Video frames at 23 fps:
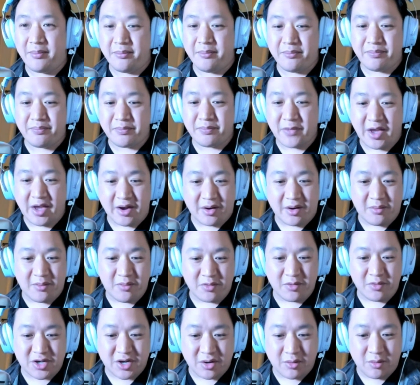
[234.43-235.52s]
Yeah, we'll
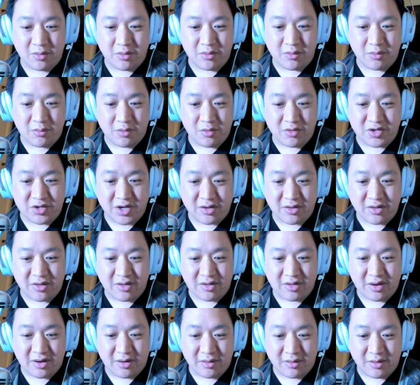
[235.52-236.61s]
check this
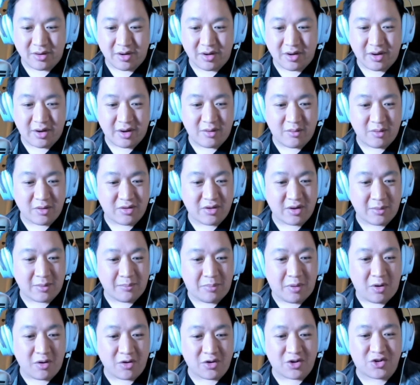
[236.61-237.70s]
out. What's up,
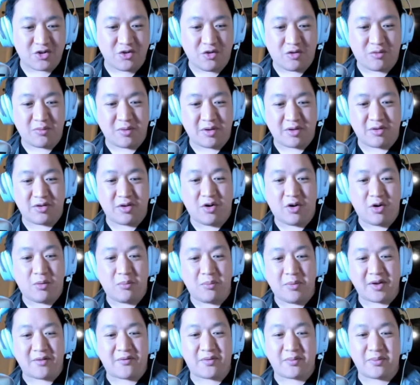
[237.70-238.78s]
Paul Shoesmith? Yo,
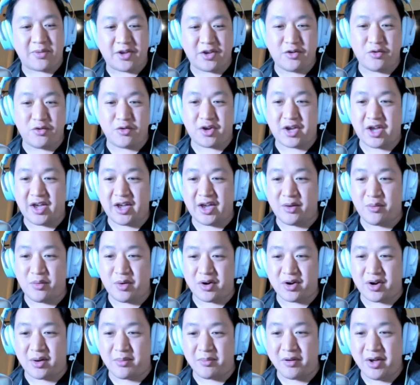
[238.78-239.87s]
Ming from the UK. What
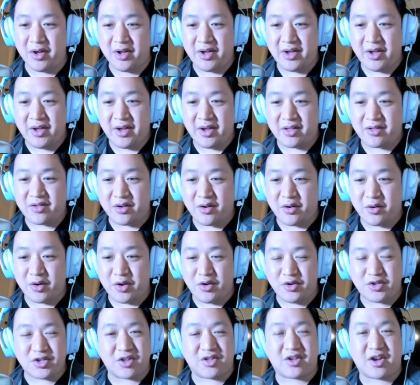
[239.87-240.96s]
up? So you
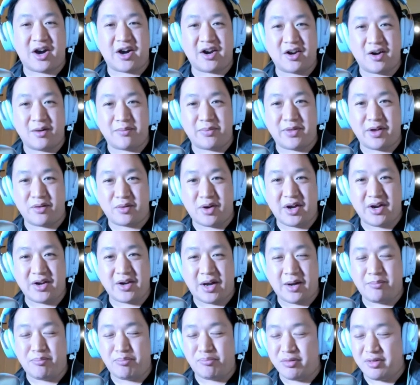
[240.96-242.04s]
just got up then, right? I
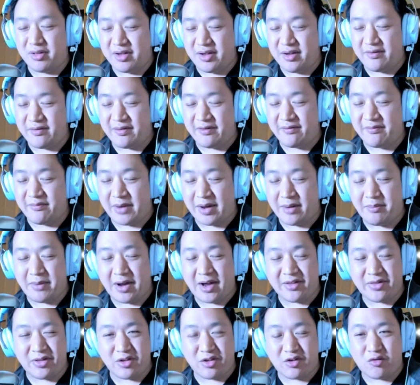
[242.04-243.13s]
believe if my
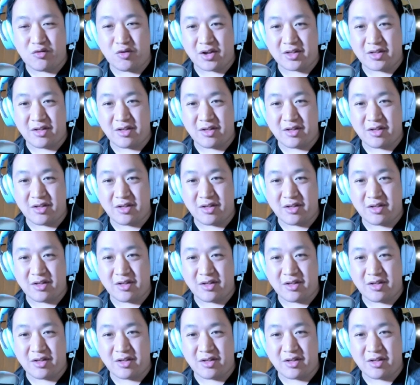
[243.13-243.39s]
math is correct, is